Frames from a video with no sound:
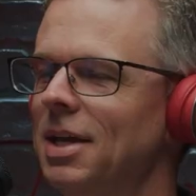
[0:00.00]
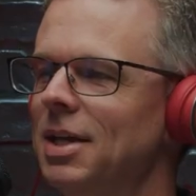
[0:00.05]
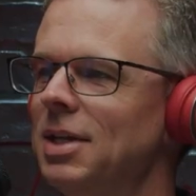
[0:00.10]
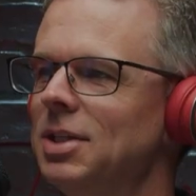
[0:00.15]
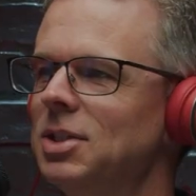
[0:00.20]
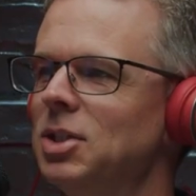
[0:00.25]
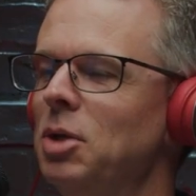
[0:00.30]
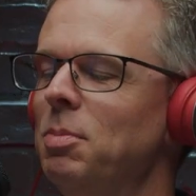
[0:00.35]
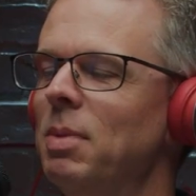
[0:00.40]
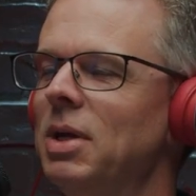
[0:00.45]

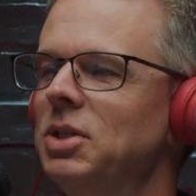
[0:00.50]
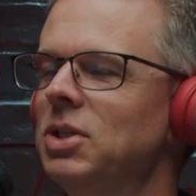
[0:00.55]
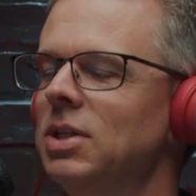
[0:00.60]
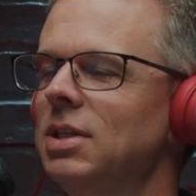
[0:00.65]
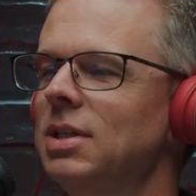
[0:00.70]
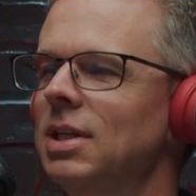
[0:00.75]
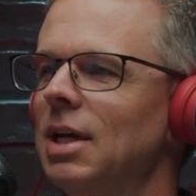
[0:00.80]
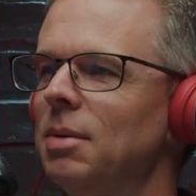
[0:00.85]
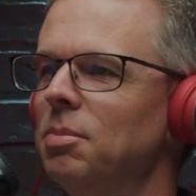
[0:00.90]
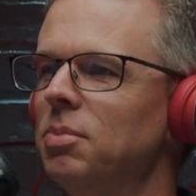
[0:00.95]
So you
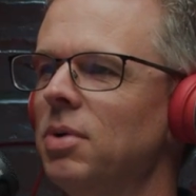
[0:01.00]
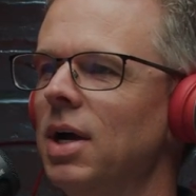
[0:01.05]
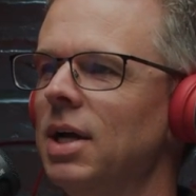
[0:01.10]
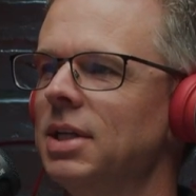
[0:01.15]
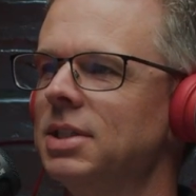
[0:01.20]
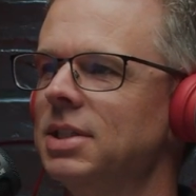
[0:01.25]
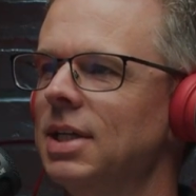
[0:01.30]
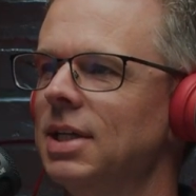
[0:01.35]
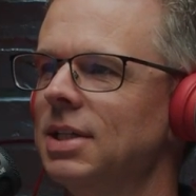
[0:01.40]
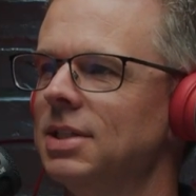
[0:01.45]
mentioned
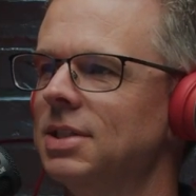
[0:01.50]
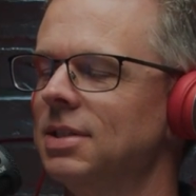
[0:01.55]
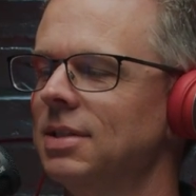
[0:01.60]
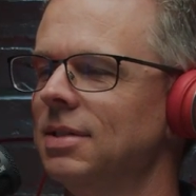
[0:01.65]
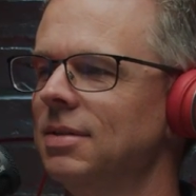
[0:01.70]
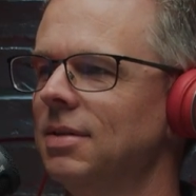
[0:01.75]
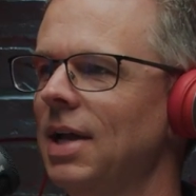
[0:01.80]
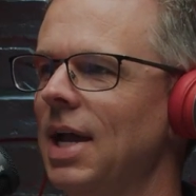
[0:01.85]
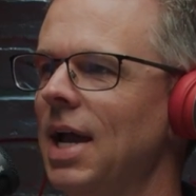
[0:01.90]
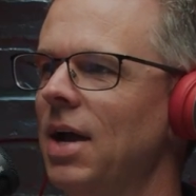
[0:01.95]
process.
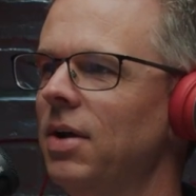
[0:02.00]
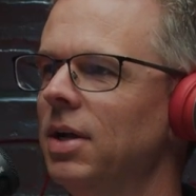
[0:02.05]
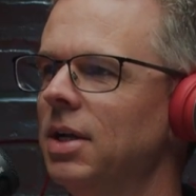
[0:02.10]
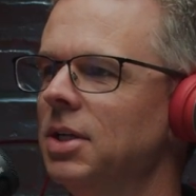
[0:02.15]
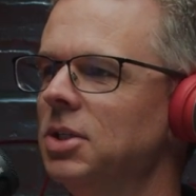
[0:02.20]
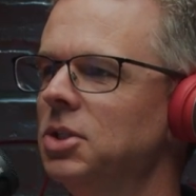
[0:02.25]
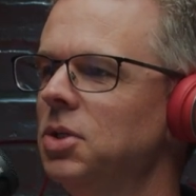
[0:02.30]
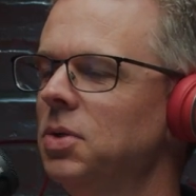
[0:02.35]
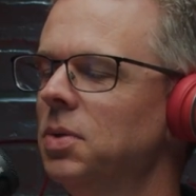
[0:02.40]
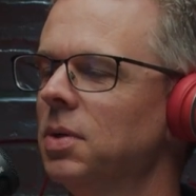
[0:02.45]
Out
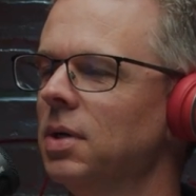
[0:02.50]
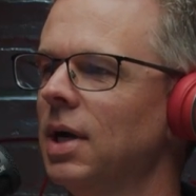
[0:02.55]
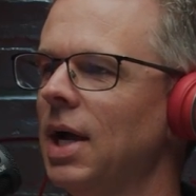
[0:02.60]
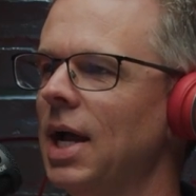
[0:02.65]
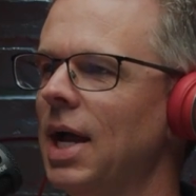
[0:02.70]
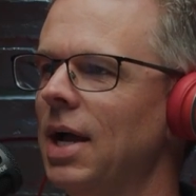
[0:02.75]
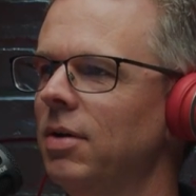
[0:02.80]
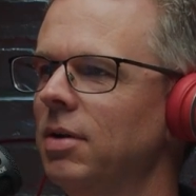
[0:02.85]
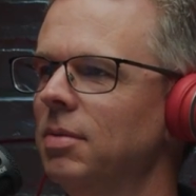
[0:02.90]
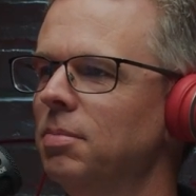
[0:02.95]
on tour,
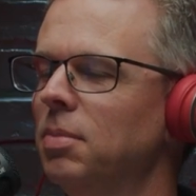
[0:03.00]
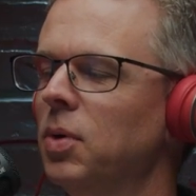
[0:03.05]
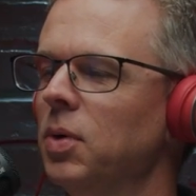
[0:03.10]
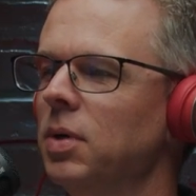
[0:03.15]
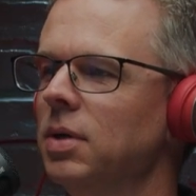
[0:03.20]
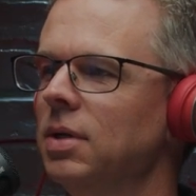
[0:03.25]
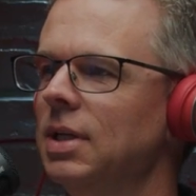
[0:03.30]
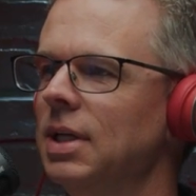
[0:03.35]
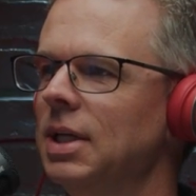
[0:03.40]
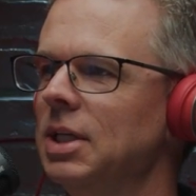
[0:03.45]
how
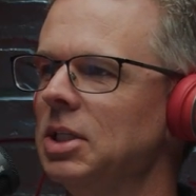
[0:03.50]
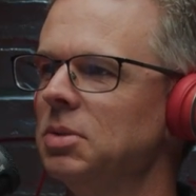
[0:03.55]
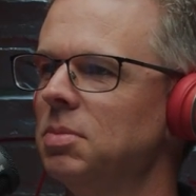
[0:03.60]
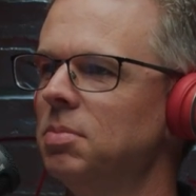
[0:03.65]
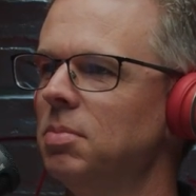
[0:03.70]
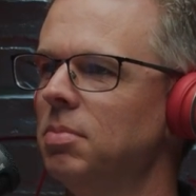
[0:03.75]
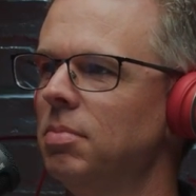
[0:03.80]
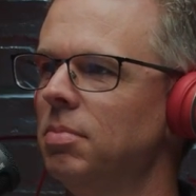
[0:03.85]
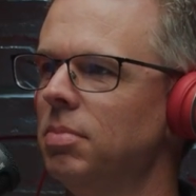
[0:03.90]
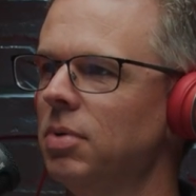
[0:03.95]
important is
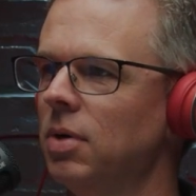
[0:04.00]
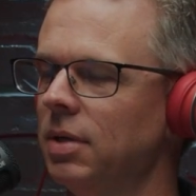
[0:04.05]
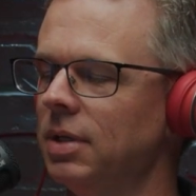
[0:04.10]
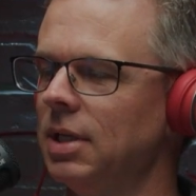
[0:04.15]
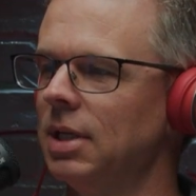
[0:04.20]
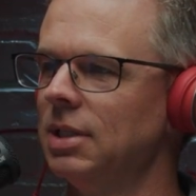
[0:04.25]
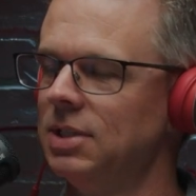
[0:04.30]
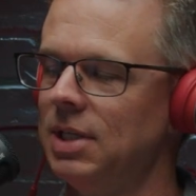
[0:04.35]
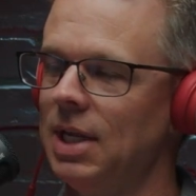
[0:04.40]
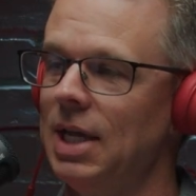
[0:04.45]

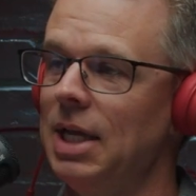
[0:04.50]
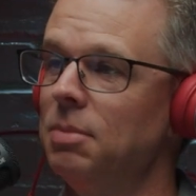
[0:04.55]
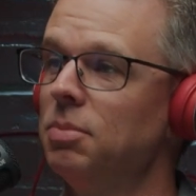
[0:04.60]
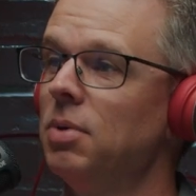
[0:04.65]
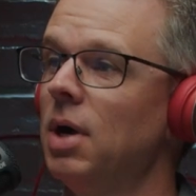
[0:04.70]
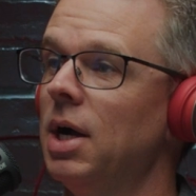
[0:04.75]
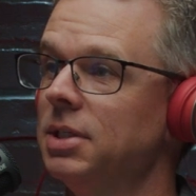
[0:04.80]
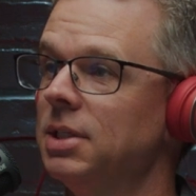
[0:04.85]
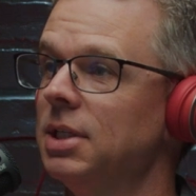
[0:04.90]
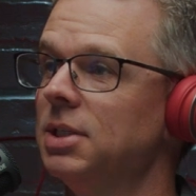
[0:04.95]
staying
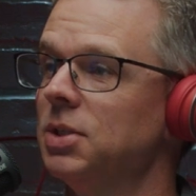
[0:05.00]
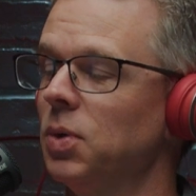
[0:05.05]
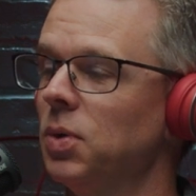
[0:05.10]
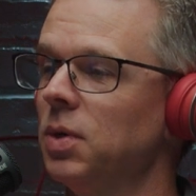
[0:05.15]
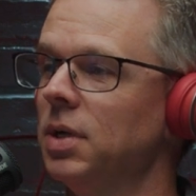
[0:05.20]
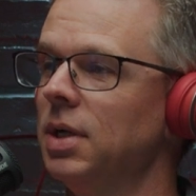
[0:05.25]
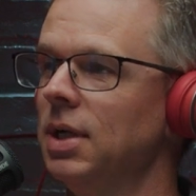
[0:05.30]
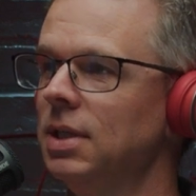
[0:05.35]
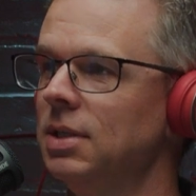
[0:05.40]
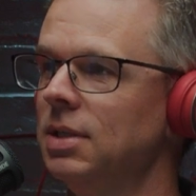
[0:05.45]
process
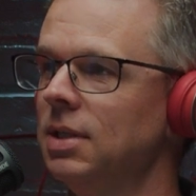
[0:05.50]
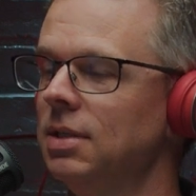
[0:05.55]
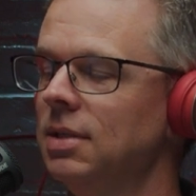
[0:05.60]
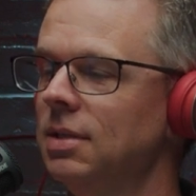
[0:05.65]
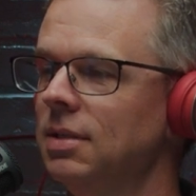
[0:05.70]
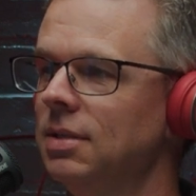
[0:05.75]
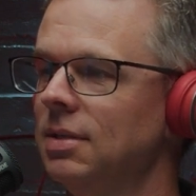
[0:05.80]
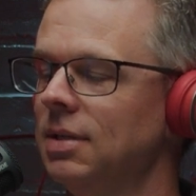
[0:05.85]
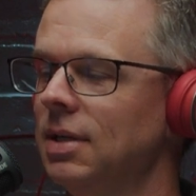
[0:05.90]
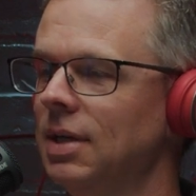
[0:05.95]
oriented
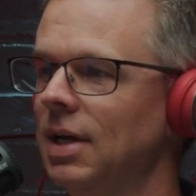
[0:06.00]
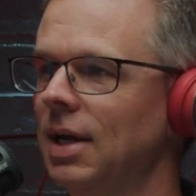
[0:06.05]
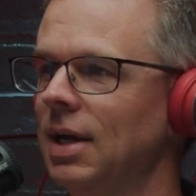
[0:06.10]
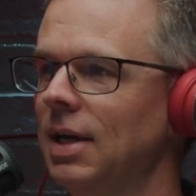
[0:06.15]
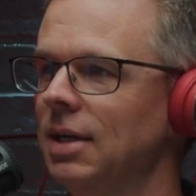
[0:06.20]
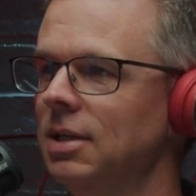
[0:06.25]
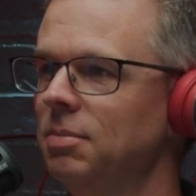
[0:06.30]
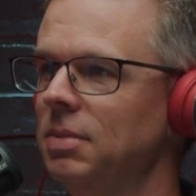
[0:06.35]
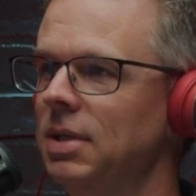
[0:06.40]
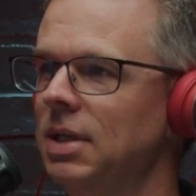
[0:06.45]

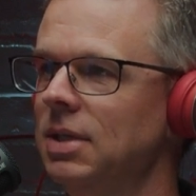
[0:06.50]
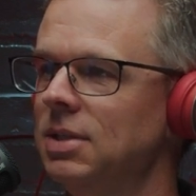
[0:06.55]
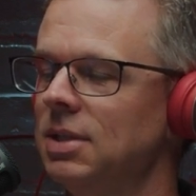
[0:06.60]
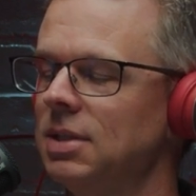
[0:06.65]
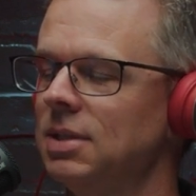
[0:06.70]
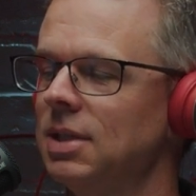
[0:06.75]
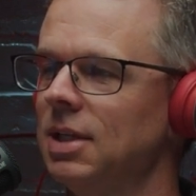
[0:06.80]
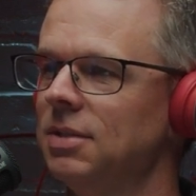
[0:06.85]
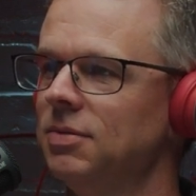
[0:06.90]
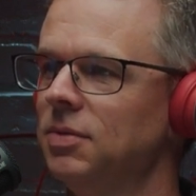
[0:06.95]
to being
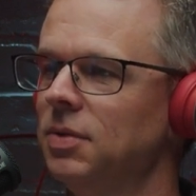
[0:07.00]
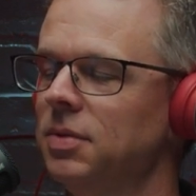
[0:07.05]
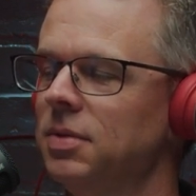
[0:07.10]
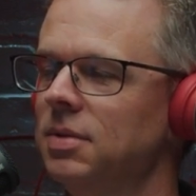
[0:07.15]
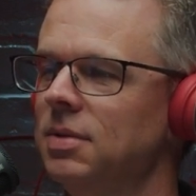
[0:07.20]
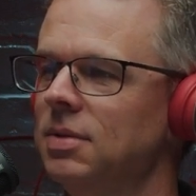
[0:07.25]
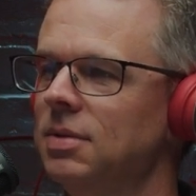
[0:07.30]
successful?